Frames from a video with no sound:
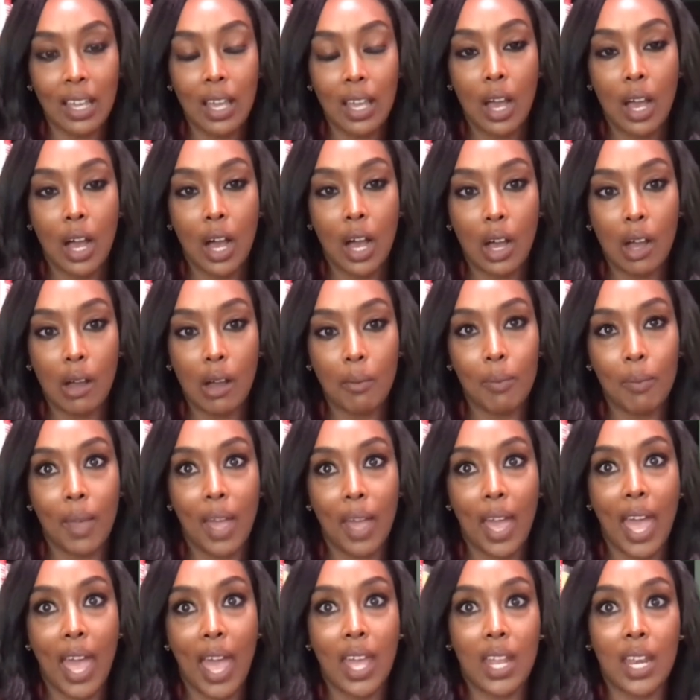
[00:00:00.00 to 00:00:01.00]

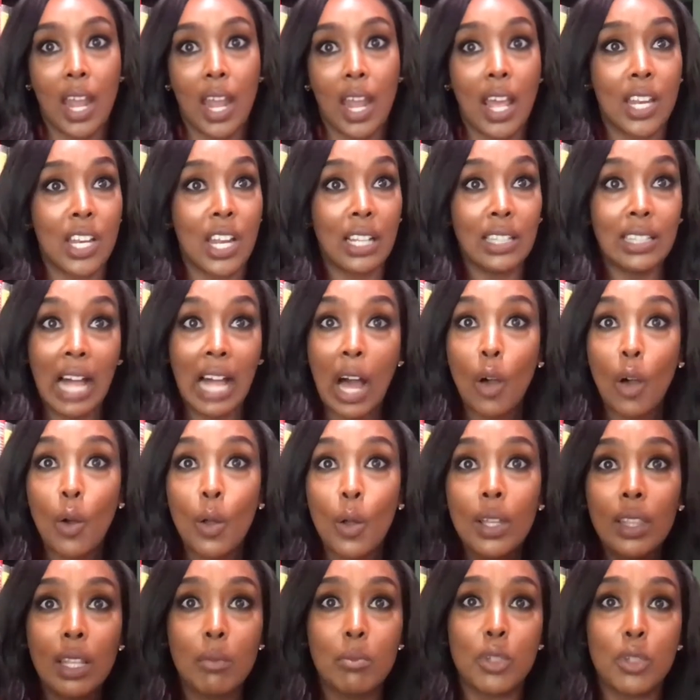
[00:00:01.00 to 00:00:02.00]
and
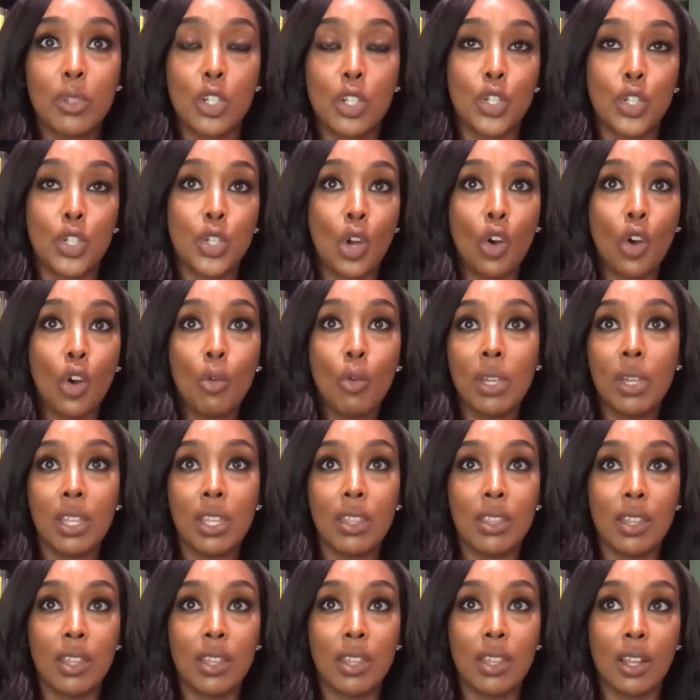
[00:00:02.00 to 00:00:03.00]
allowing them to show me
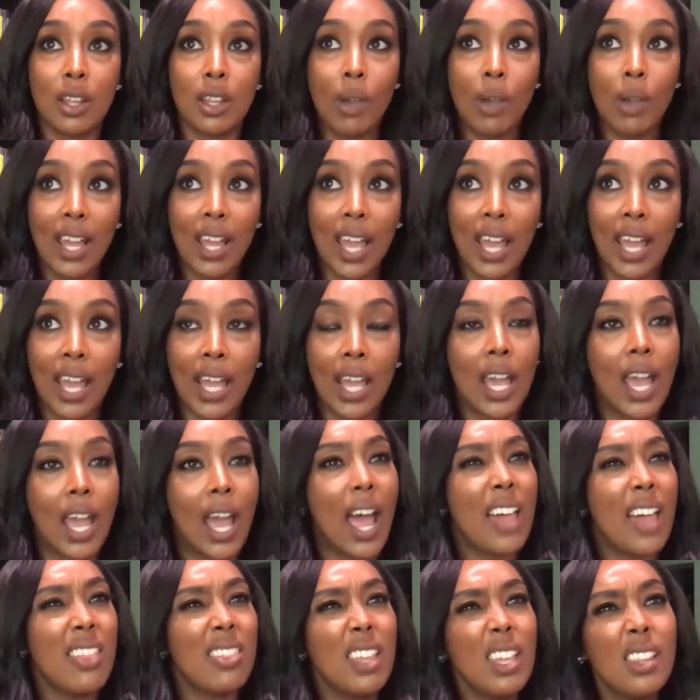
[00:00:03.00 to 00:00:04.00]
their way,
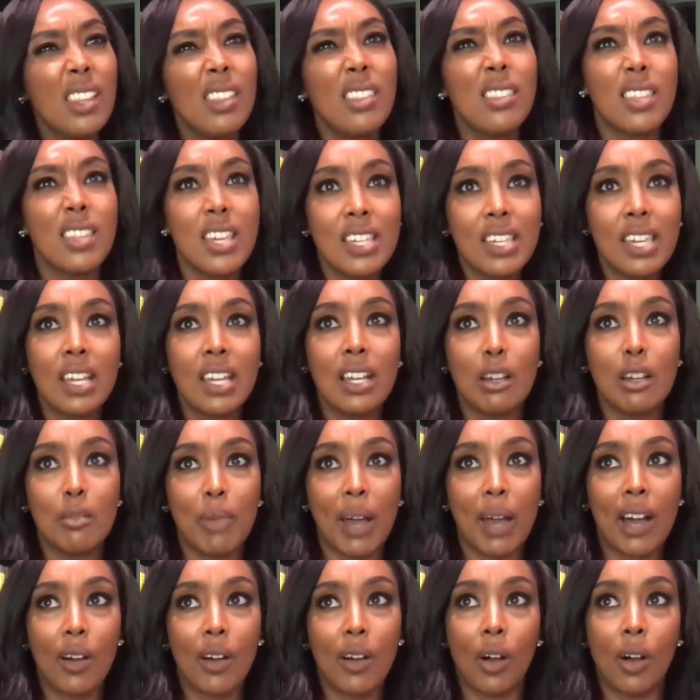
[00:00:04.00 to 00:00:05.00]
and then thinking
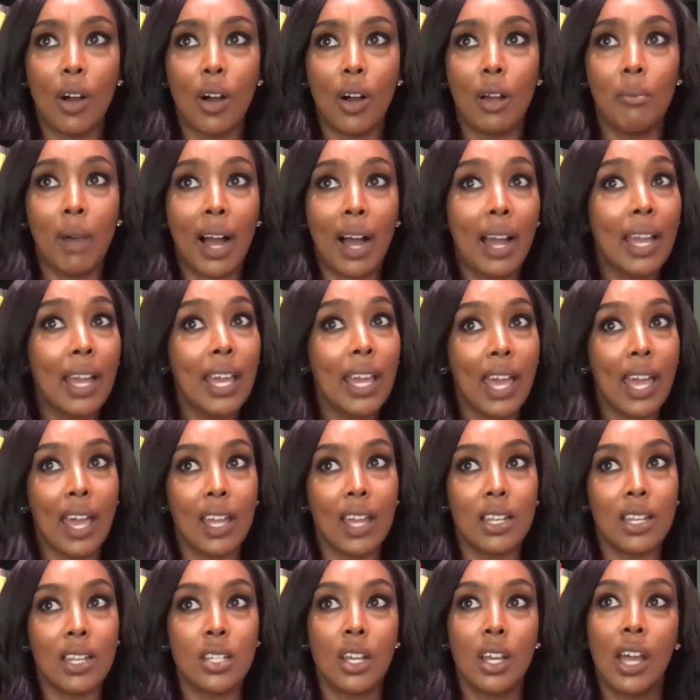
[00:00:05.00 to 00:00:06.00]
about on my
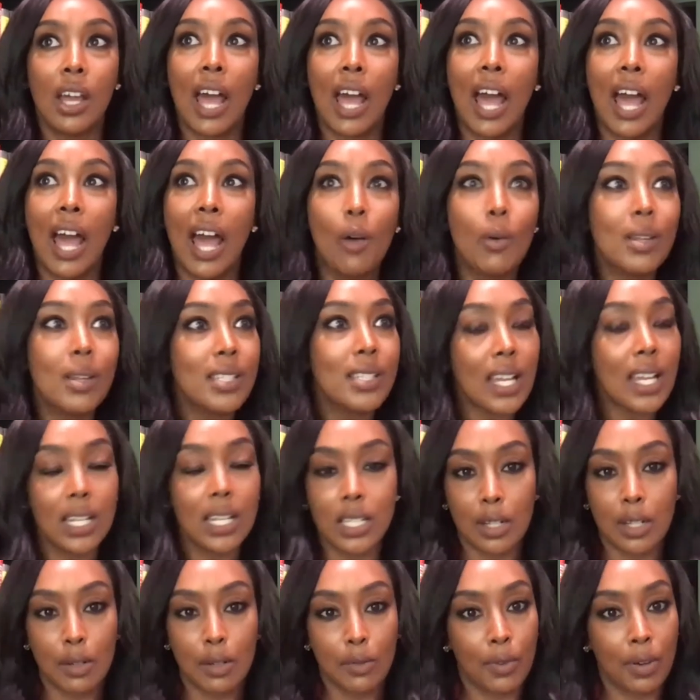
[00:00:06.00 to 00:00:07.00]
end, how is that
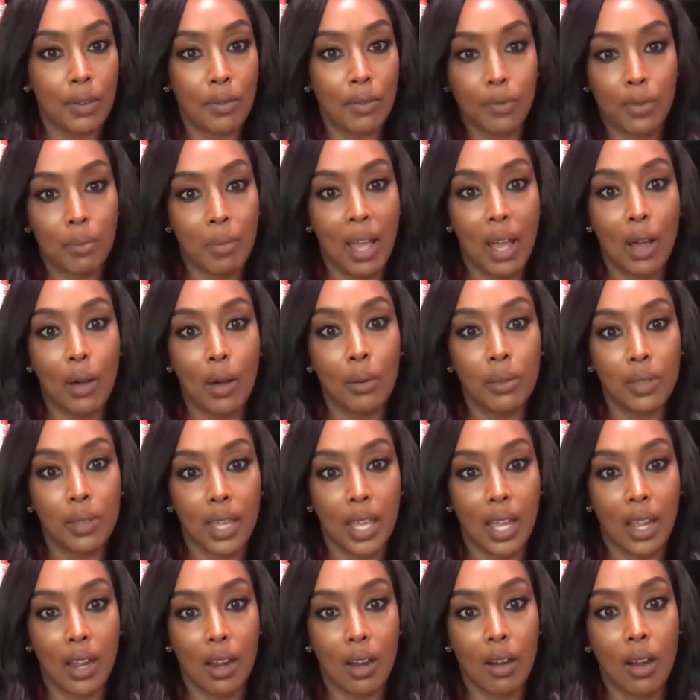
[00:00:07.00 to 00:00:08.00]
different from
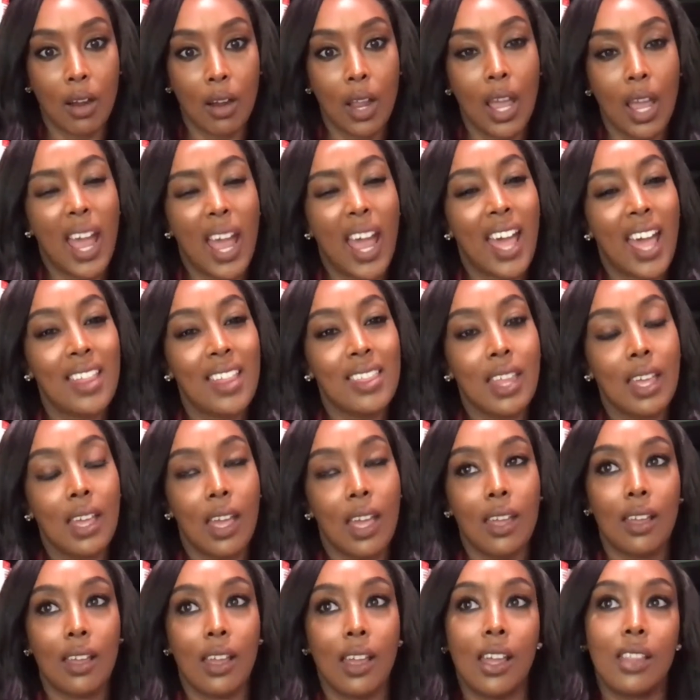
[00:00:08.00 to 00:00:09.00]
healthcare? And
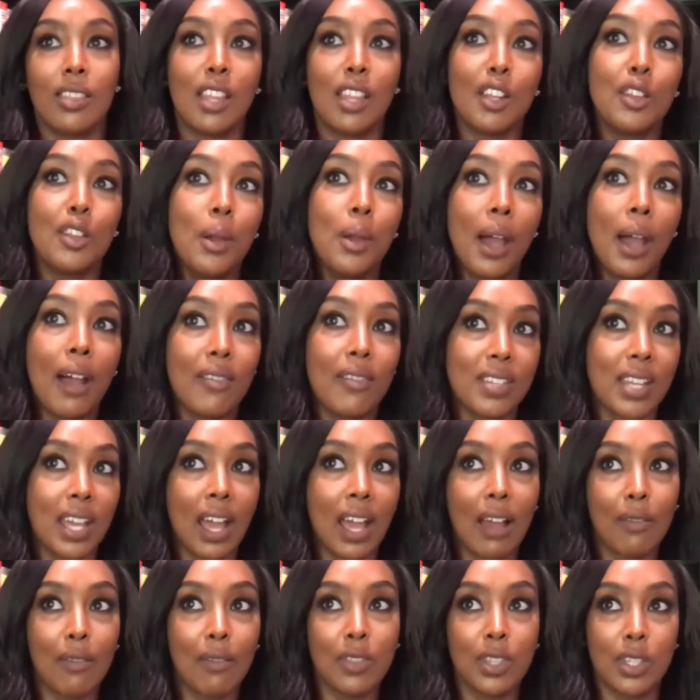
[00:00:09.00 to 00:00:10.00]
then you have to
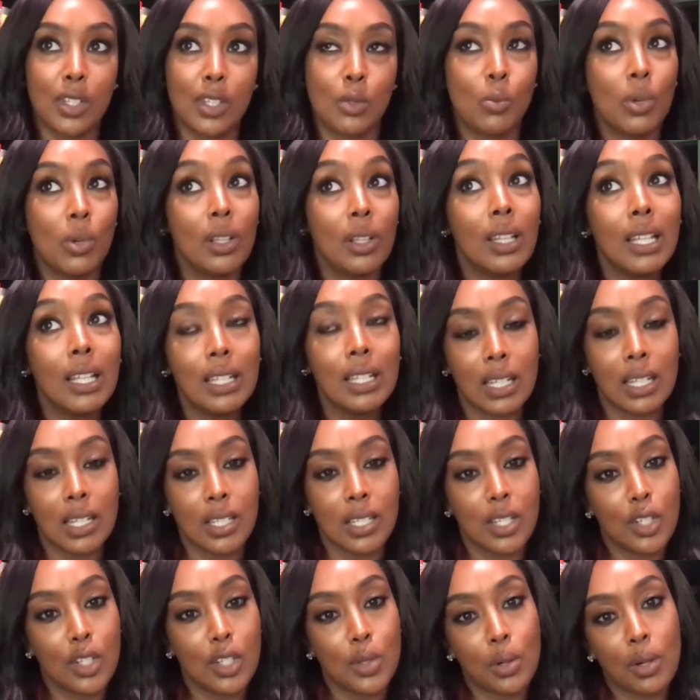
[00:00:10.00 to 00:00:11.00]
have this willingness
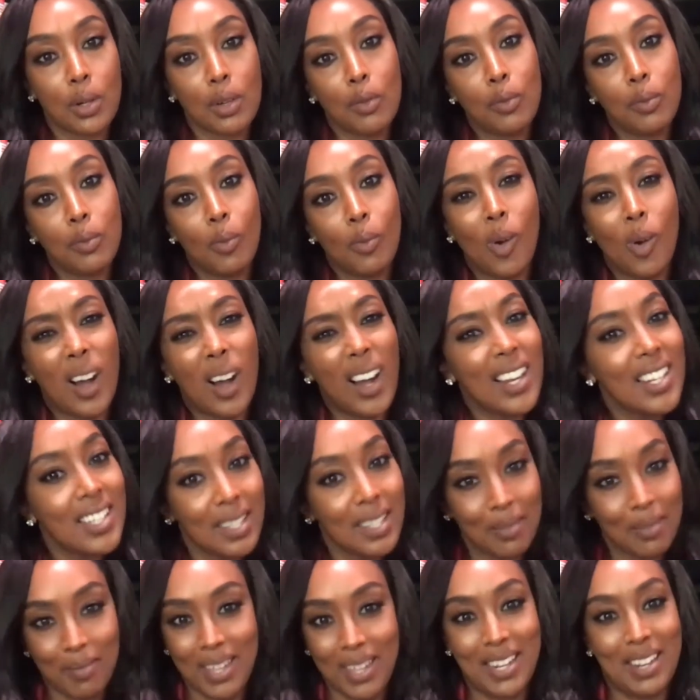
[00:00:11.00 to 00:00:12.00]
to sort of want
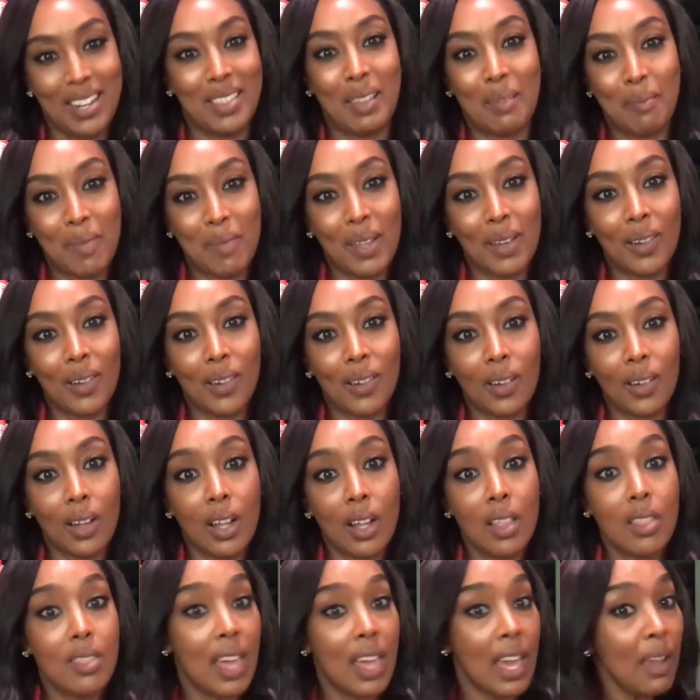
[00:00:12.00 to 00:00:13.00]
to meet in the middle.
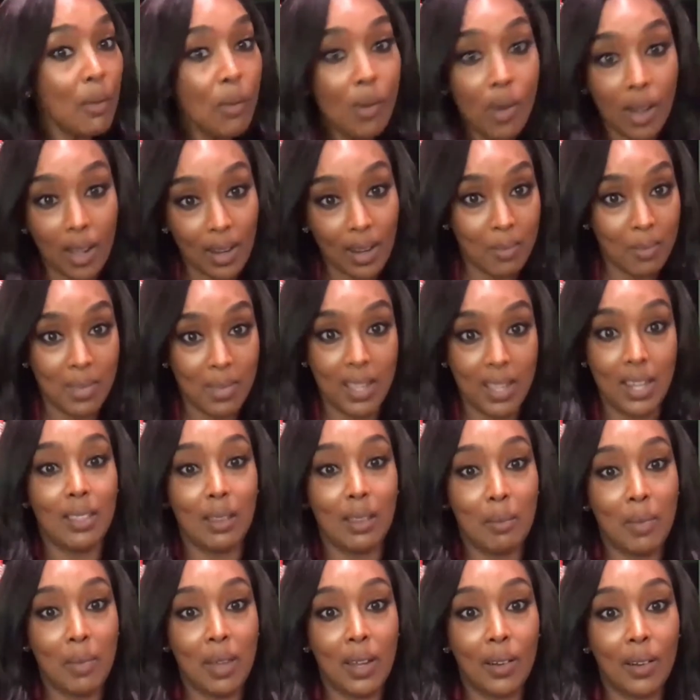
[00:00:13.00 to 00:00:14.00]
They want to meet in
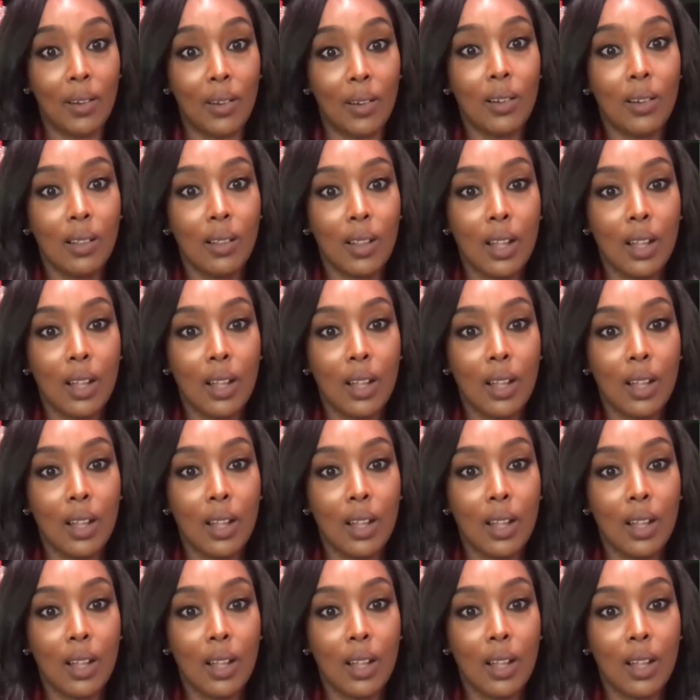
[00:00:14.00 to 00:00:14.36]
the middle.